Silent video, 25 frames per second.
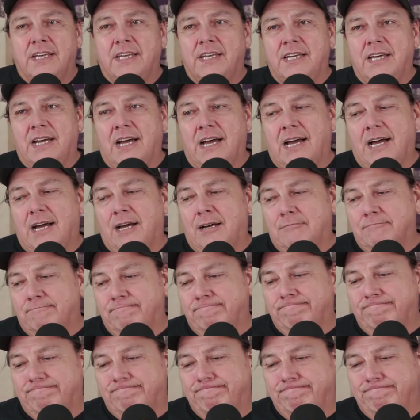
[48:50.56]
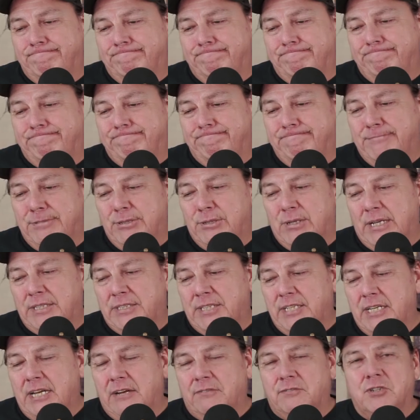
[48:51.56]
I think
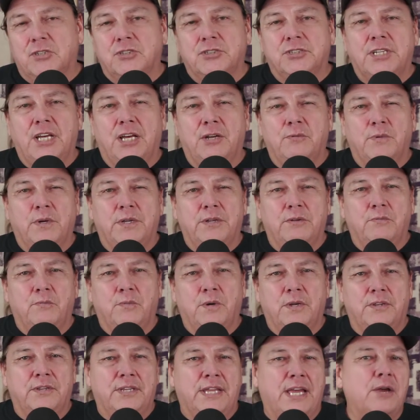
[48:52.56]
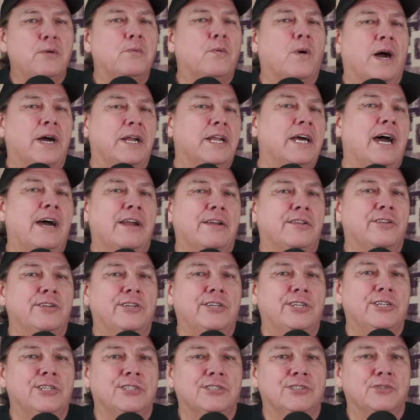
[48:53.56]
you have to understand what they want out of the
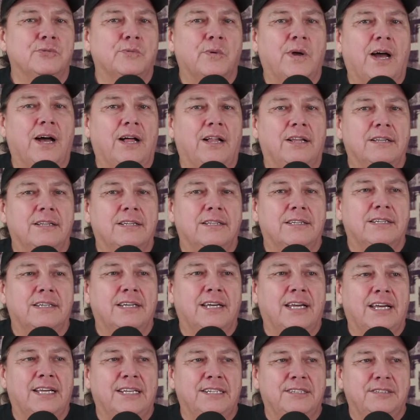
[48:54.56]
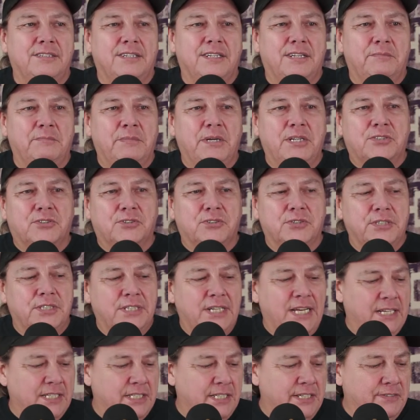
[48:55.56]
deal as well, and make sure you're
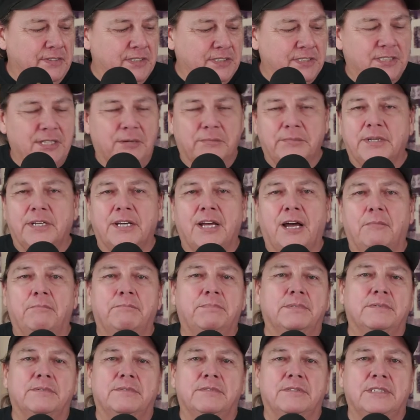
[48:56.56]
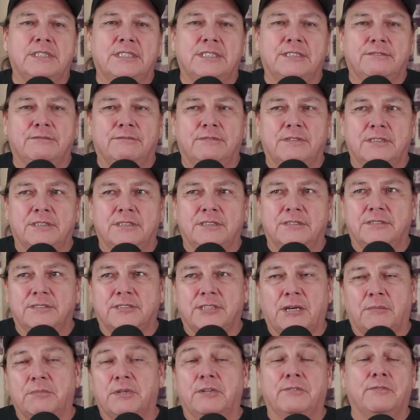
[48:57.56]
not giving something up, for
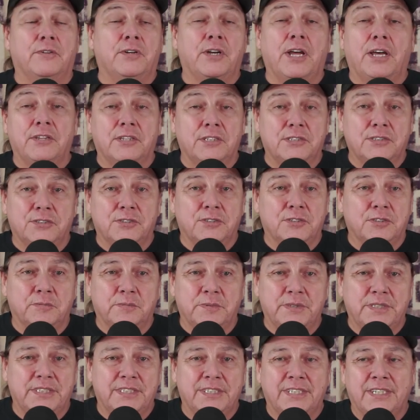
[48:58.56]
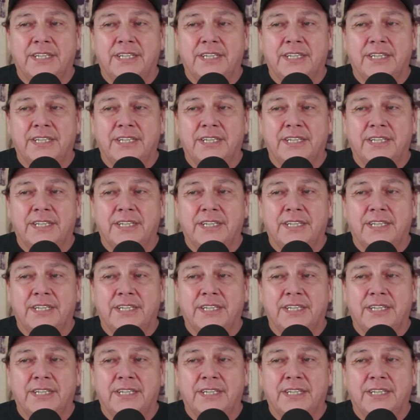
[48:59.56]
something for nothing, so to speak.